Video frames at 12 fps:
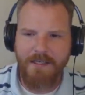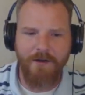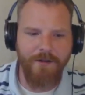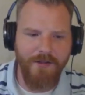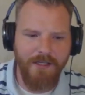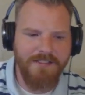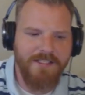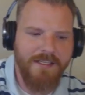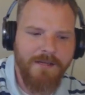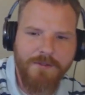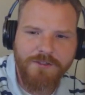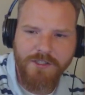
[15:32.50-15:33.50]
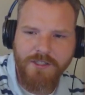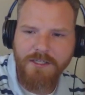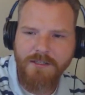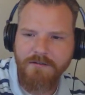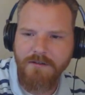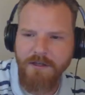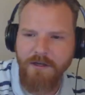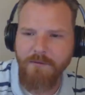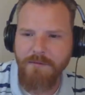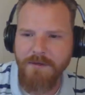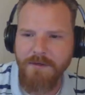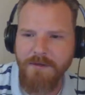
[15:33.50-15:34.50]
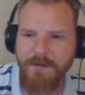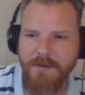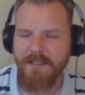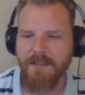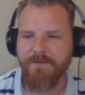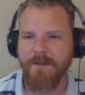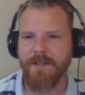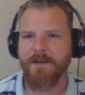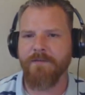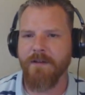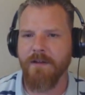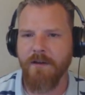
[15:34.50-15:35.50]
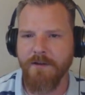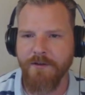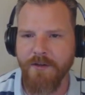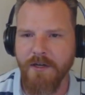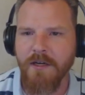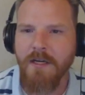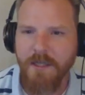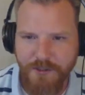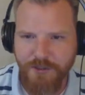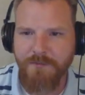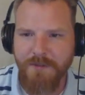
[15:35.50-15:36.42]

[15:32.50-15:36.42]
that sending him to jury, you know, would be like sending the Philadelphia lawyer there because